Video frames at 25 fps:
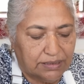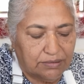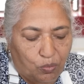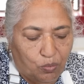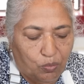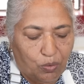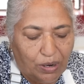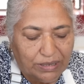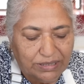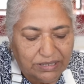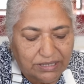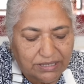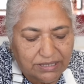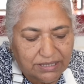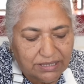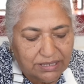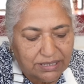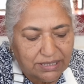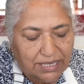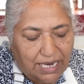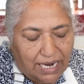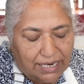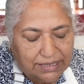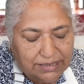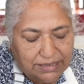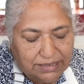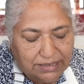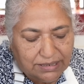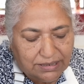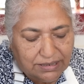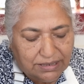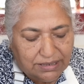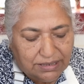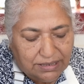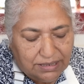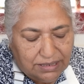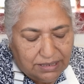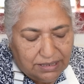Once this
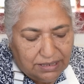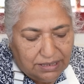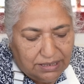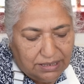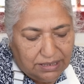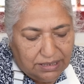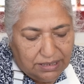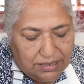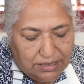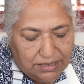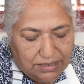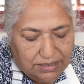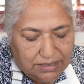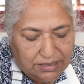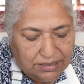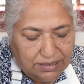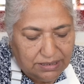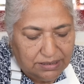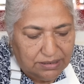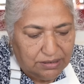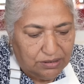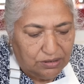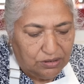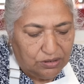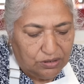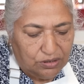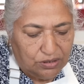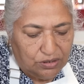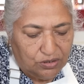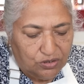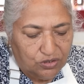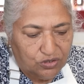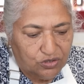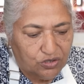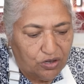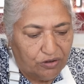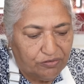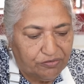onions is
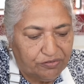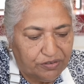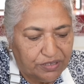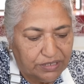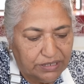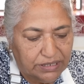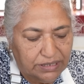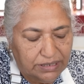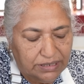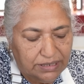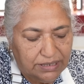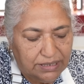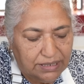softened,